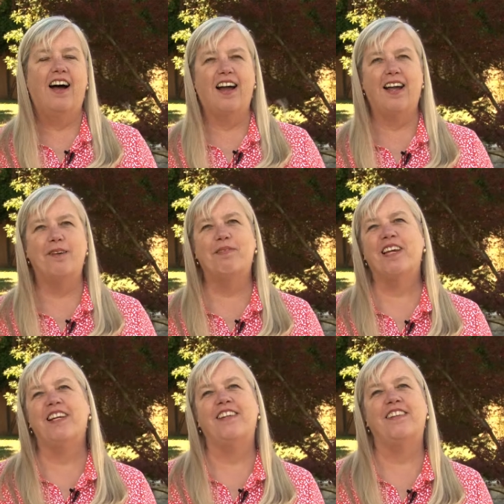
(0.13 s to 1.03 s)
Hi, I'm
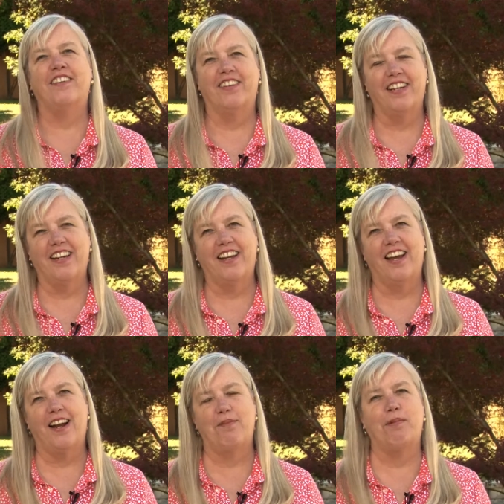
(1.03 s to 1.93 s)
Kitty Deering,
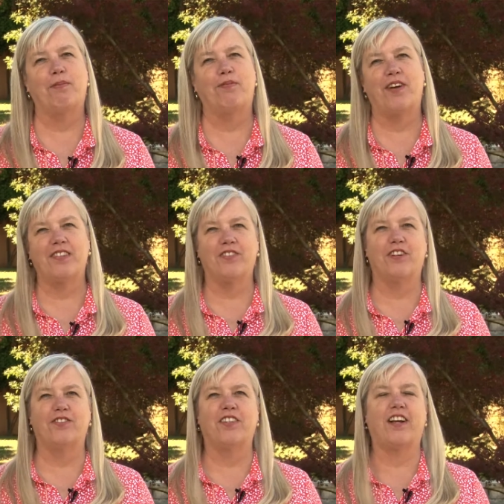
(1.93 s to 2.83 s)
and I'm a
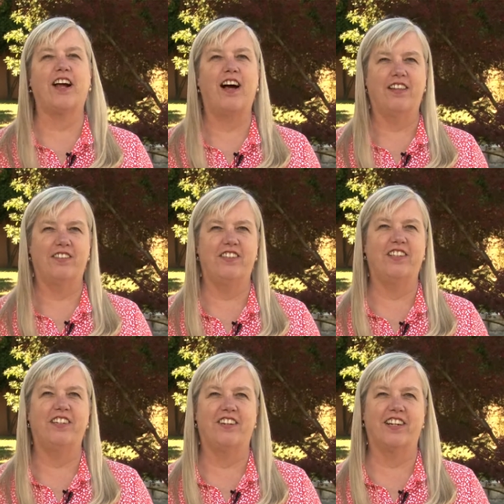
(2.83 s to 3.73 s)
professor of psychology
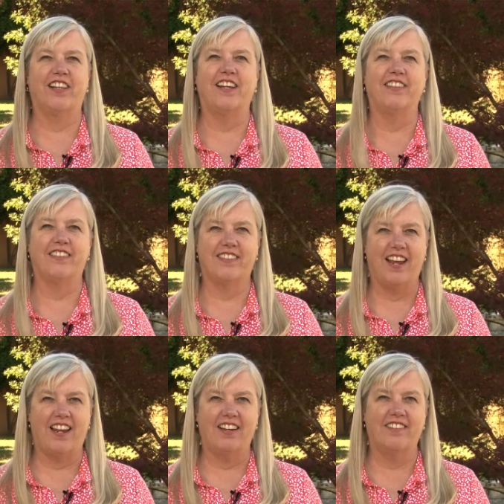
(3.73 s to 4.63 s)
here at Clayton
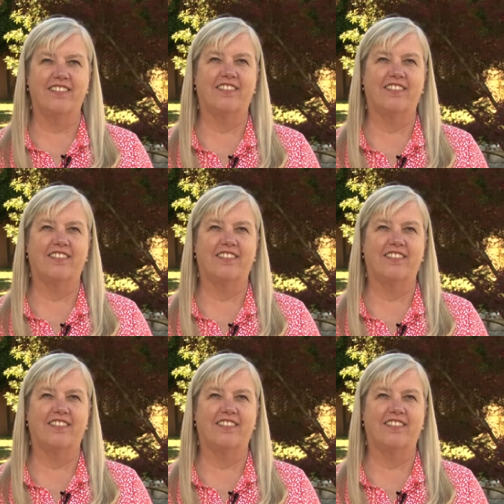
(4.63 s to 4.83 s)
State.